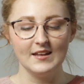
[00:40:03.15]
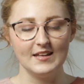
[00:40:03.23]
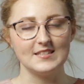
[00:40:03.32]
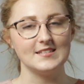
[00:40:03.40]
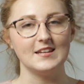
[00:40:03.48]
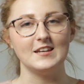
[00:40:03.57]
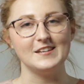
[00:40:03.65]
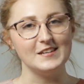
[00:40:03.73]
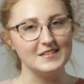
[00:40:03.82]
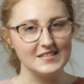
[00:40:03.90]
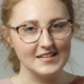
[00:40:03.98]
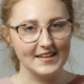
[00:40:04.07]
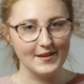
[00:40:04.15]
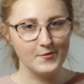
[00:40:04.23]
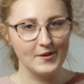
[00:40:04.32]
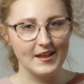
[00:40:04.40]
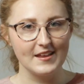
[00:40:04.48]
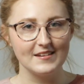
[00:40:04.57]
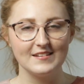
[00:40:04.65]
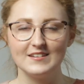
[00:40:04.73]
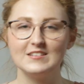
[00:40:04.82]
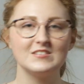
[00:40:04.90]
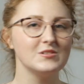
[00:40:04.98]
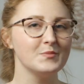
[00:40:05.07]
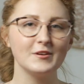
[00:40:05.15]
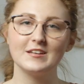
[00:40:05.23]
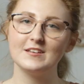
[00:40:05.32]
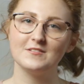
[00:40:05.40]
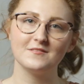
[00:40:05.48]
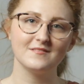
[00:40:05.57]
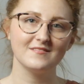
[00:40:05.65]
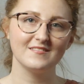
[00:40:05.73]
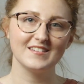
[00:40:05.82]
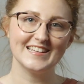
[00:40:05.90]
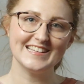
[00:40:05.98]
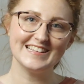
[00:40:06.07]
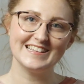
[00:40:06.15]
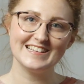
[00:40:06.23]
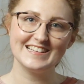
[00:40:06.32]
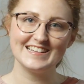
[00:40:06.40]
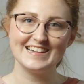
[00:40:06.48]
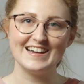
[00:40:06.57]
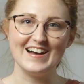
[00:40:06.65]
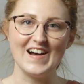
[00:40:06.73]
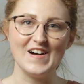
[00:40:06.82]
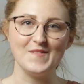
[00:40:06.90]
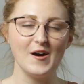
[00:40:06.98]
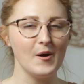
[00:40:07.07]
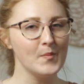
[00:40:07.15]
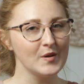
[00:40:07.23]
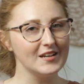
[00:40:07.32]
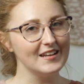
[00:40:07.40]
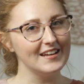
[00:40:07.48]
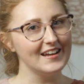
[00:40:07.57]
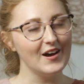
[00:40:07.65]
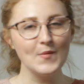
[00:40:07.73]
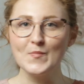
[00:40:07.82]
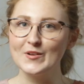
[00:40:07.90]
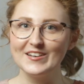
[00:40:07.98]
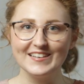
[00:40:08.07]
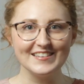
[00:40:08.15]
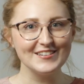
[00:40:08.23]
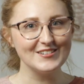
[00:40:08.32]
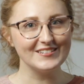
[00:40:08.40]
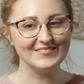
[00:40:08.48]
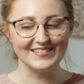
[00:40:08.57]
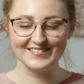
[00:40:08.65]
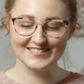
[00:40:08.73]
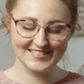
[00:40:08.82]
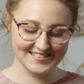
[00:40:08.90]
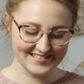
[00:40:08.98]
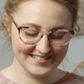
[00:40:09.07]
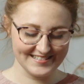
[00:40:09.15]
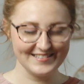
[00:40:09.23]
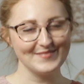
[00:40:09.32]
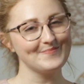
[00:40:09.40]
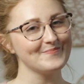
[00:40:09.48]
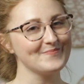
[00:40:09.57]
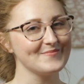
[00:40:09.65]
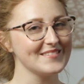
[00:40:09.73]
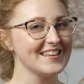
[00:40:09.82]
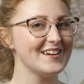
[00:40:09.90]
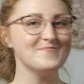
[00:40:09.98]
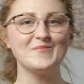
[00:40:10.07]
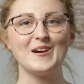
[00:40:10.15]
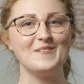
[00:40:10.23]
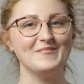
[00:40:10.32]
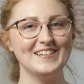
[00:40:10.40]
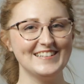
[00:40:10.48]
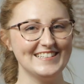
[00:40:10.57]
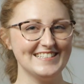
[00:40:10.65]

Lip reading: It's in a DK weight. It's super cute. I'll put it in the show notes. I promise.